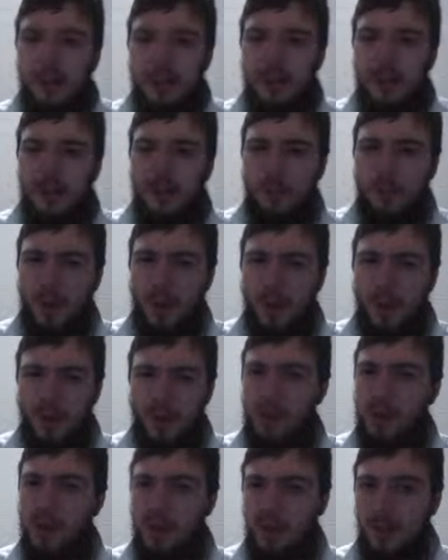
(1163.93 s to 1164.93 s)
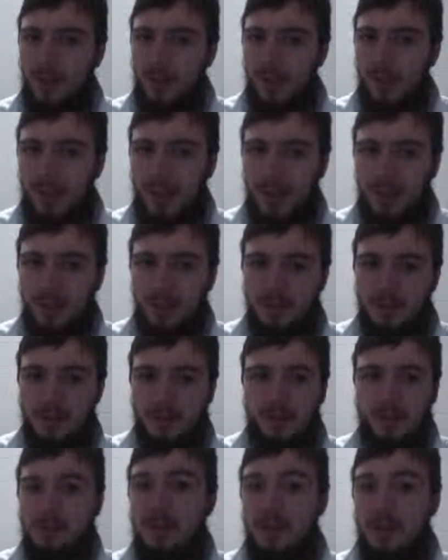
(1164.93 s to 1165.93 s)
then it's possible that this man
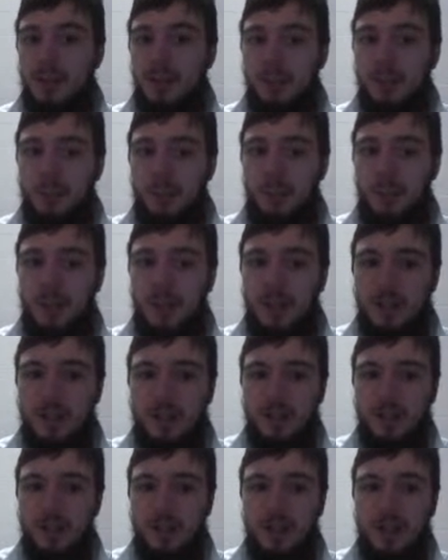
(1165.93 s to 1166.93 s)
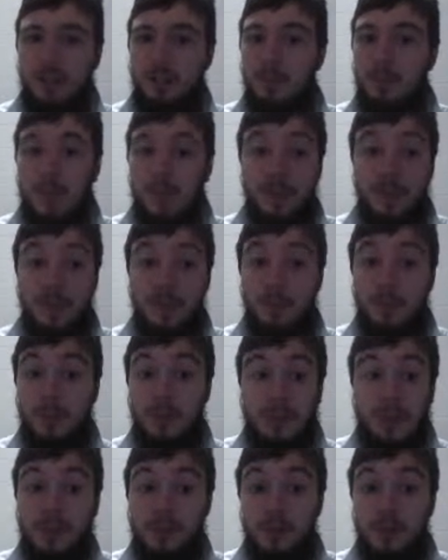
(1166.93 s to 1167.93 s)
is being hunted down by some
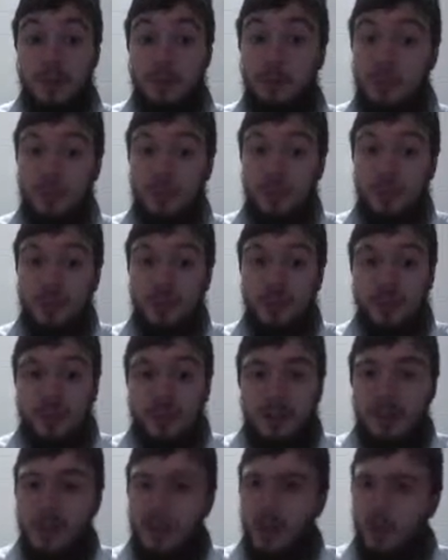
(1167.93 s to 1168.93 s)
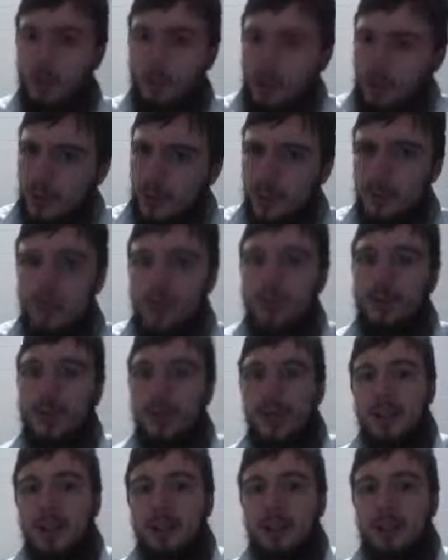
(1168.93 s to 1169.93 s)
evil spirit that just really wants to
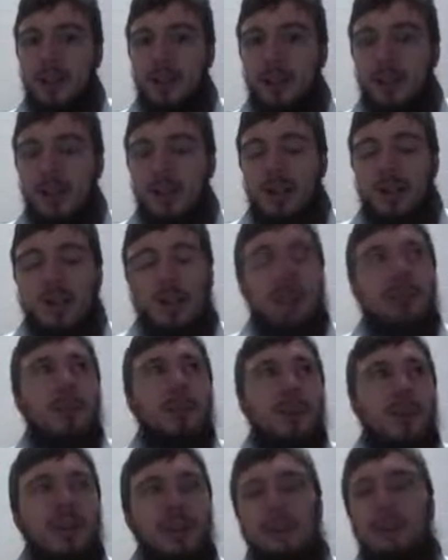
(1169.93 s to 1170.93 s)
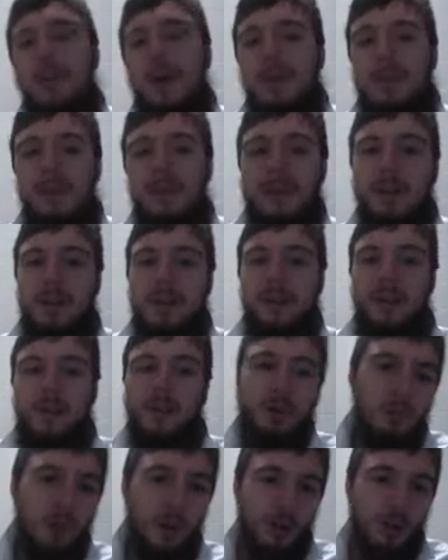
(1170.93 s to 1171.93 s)
take it. The reason why I find this
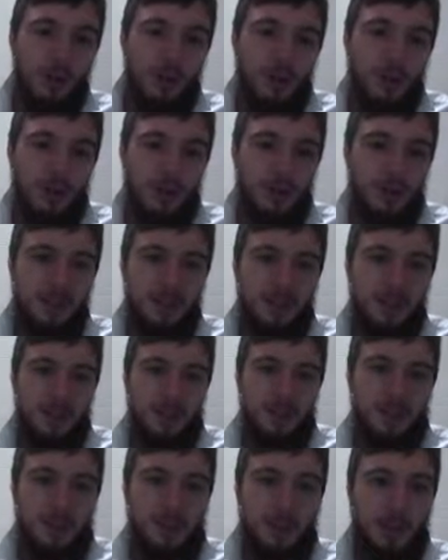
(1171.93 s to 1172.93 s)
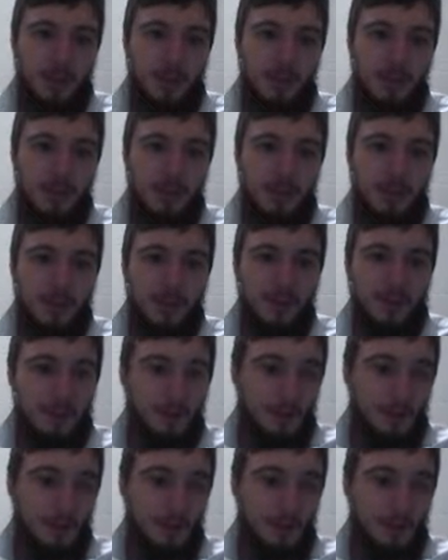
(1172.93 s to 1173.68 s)
so terrifying is because